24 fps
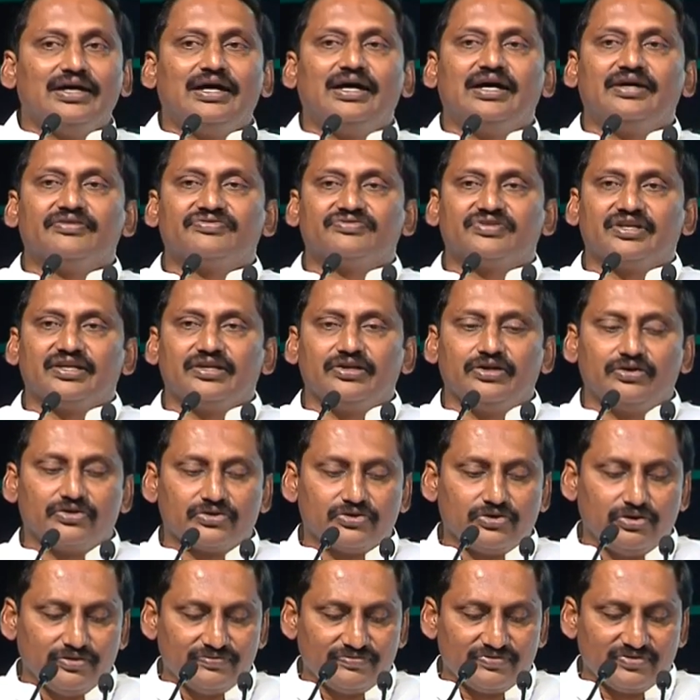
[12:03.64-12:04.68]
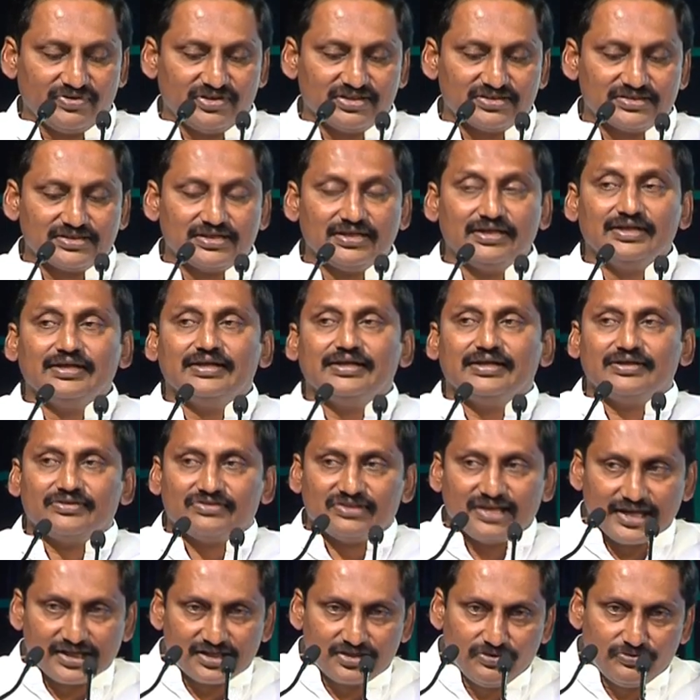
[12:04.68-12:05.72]
after your conference.
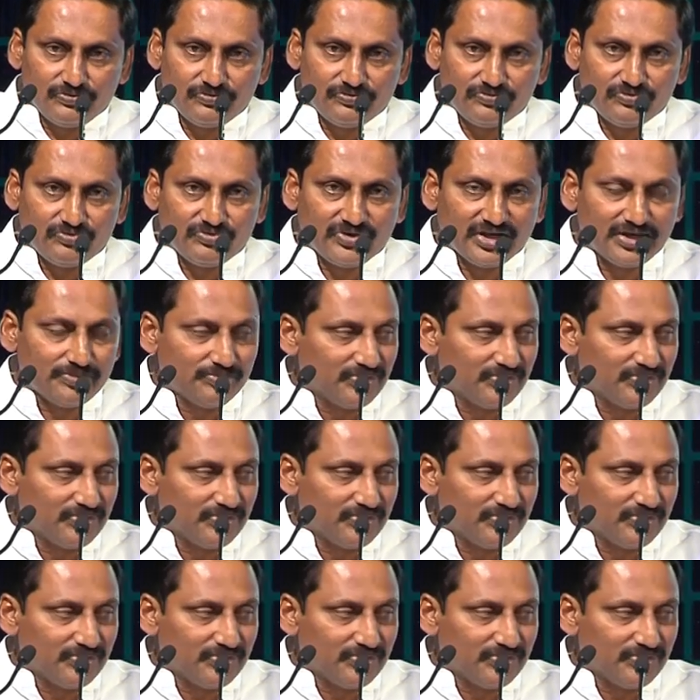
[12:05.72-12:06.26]
Thank you very